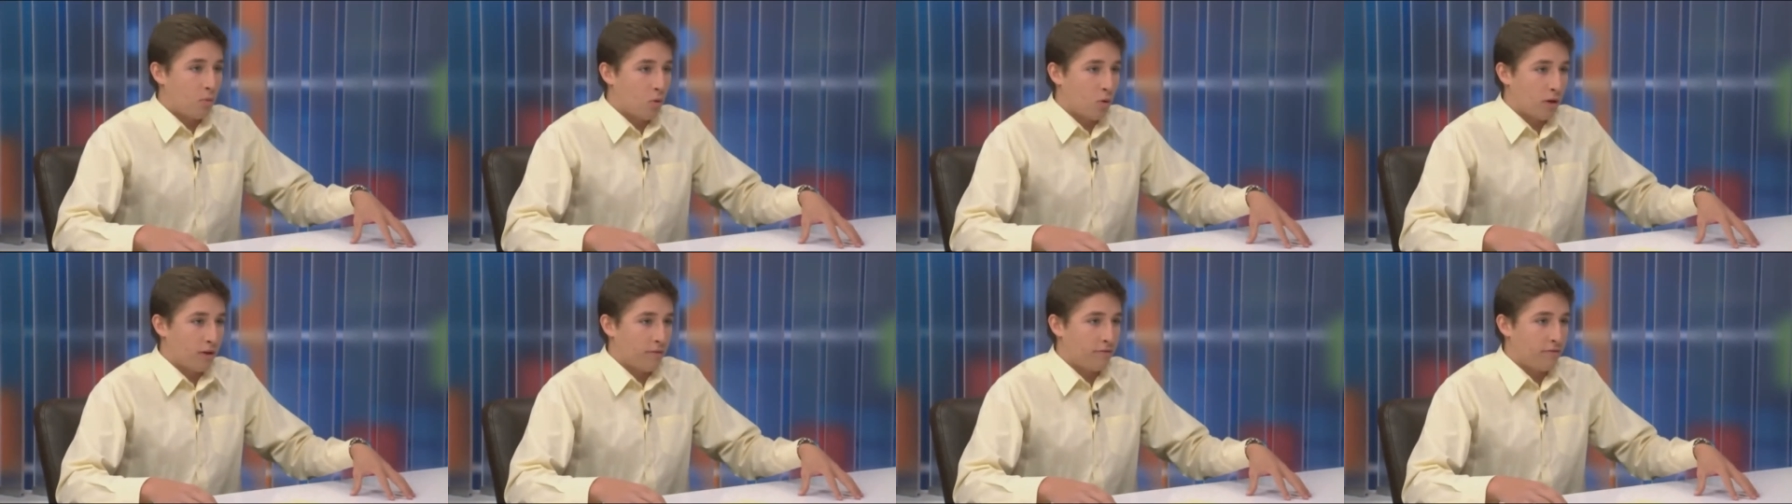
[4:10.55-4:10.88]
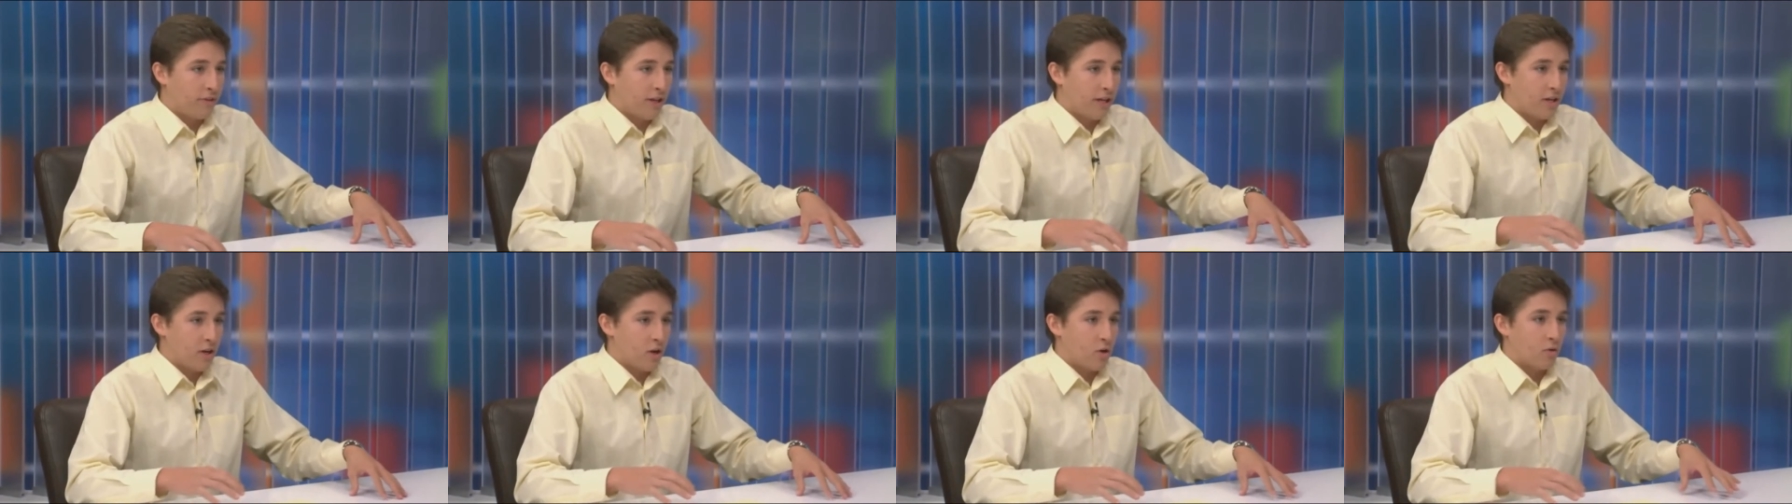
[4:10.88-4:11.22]
or
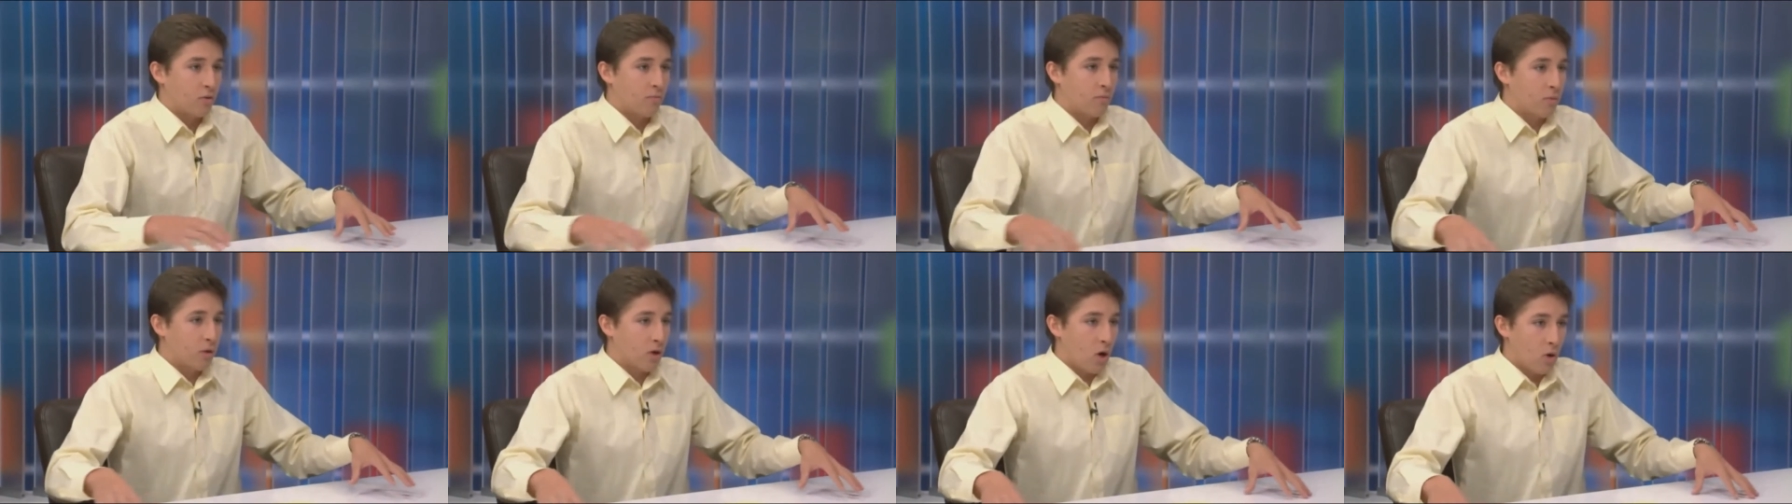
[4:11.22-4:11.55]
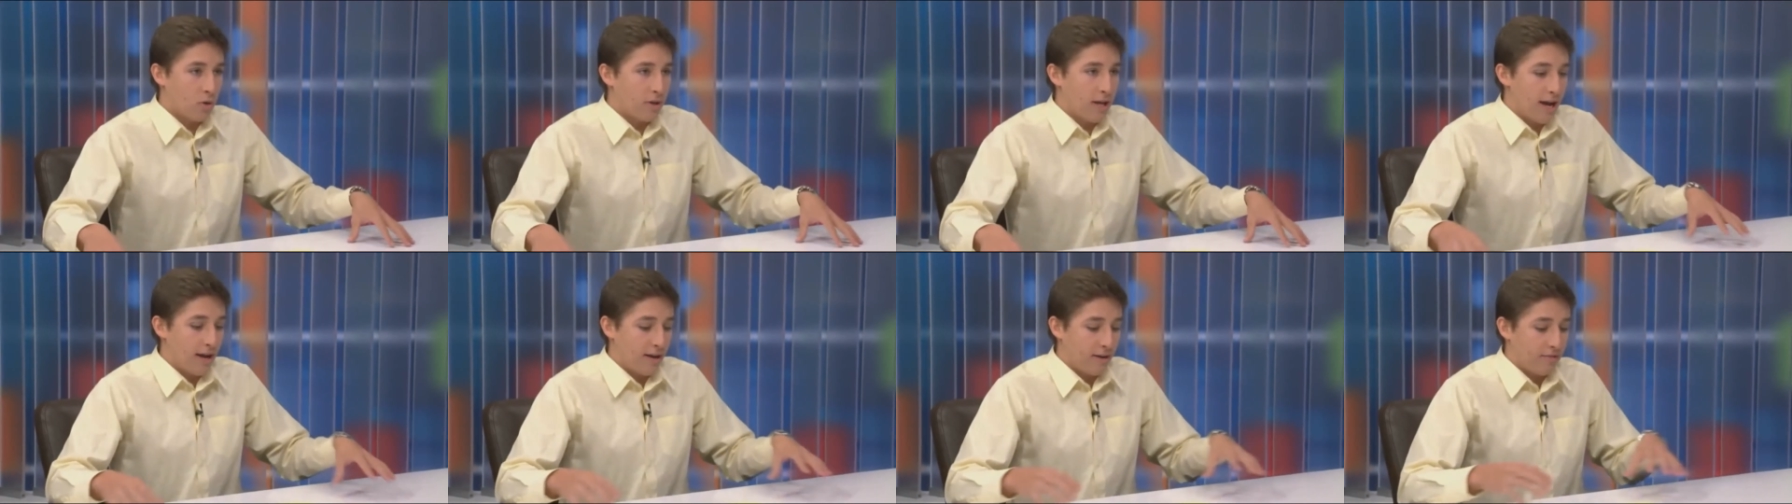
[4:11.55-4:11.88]
if they don't
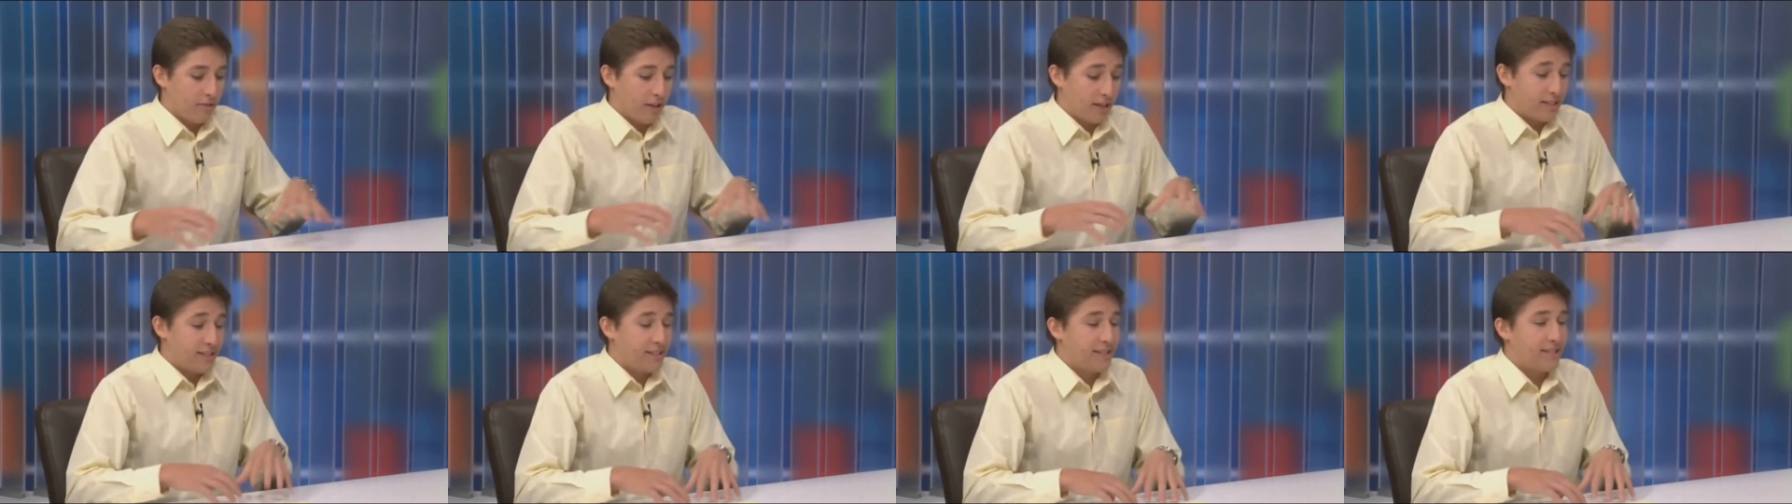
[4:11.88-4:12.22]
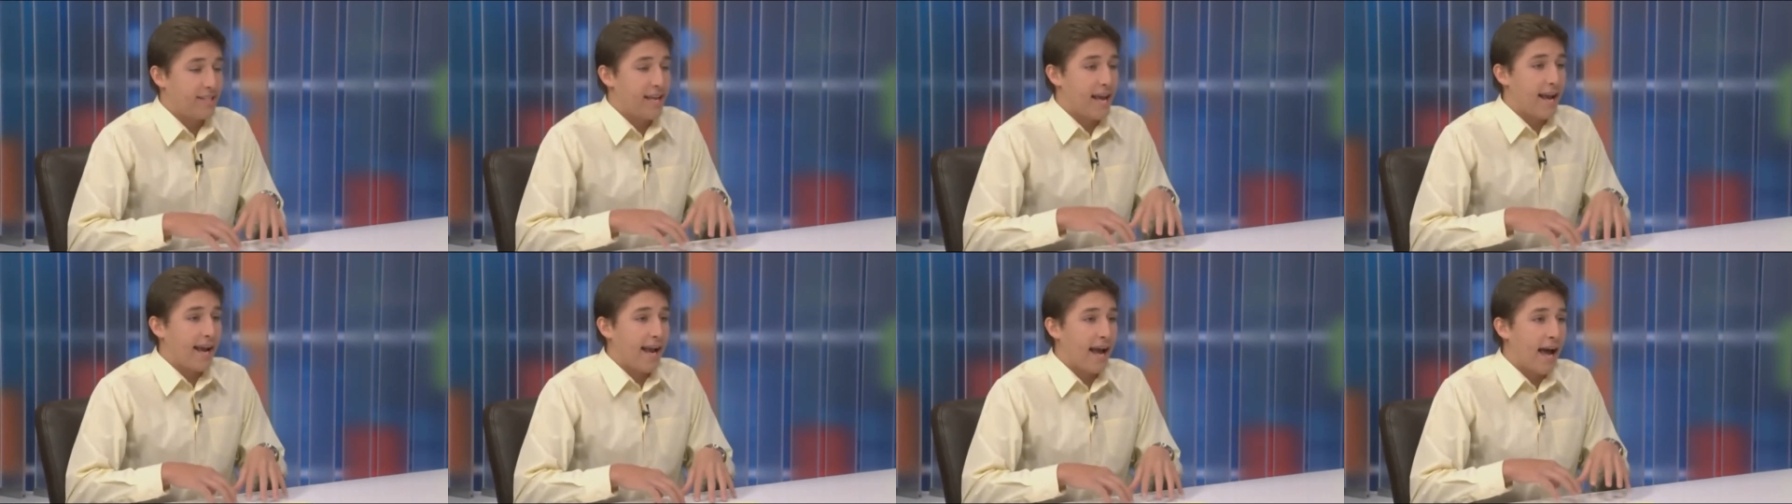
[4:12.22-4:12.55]
go down, if they
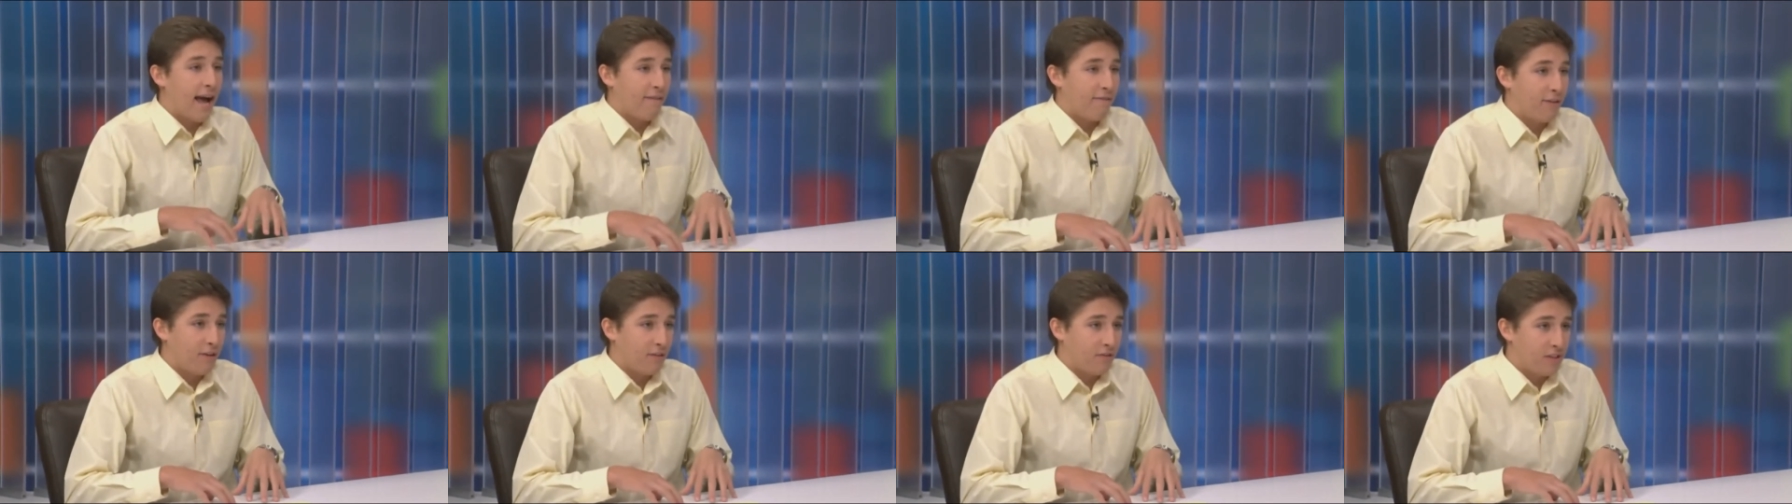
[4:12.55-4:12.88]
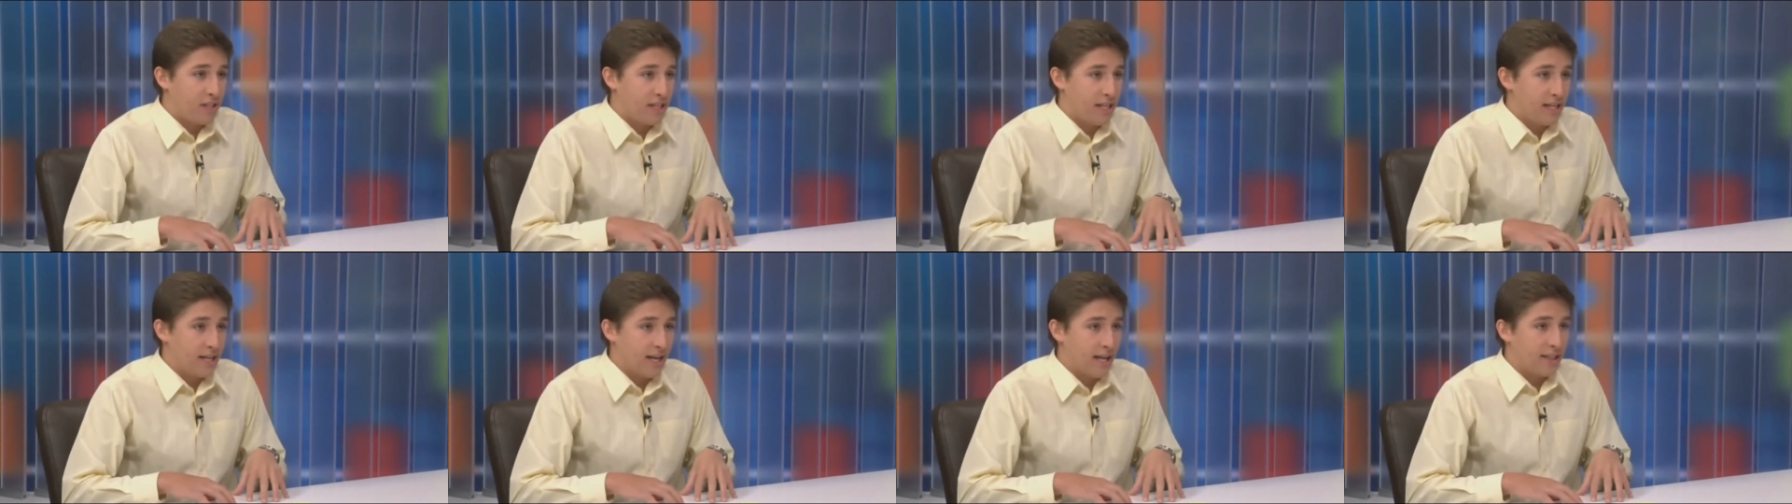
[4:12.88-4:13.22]
stay at
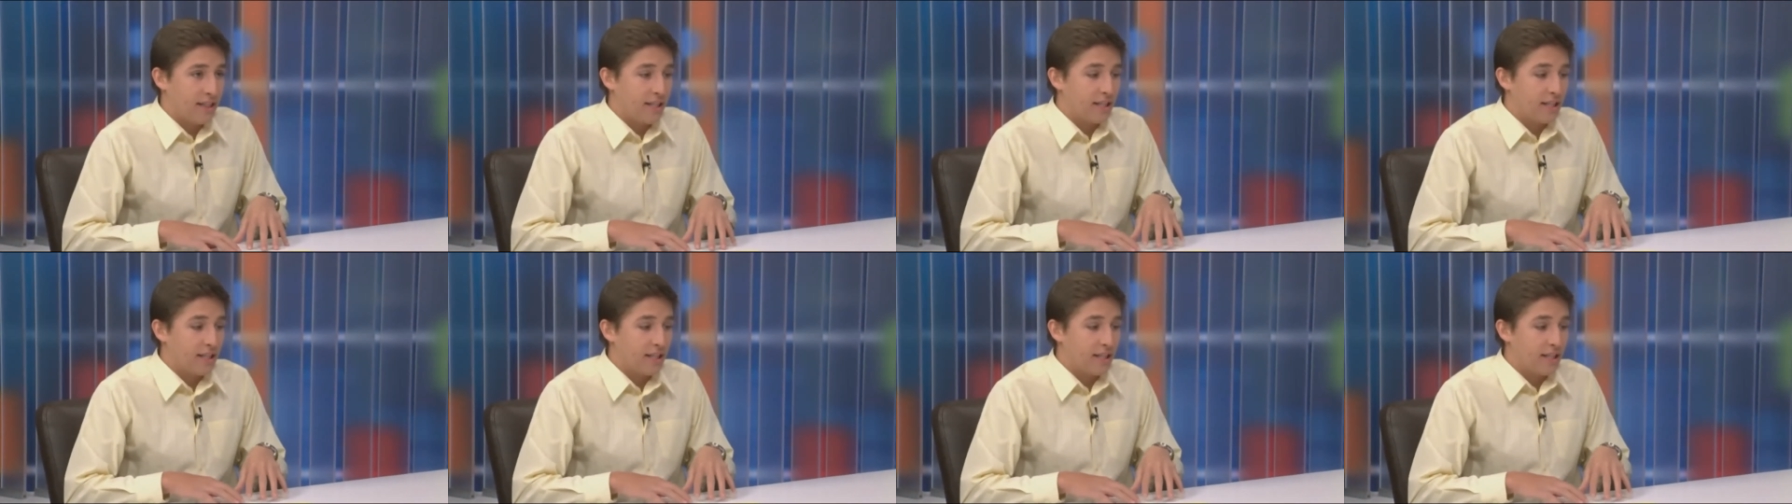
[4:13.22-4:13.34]
fifteen,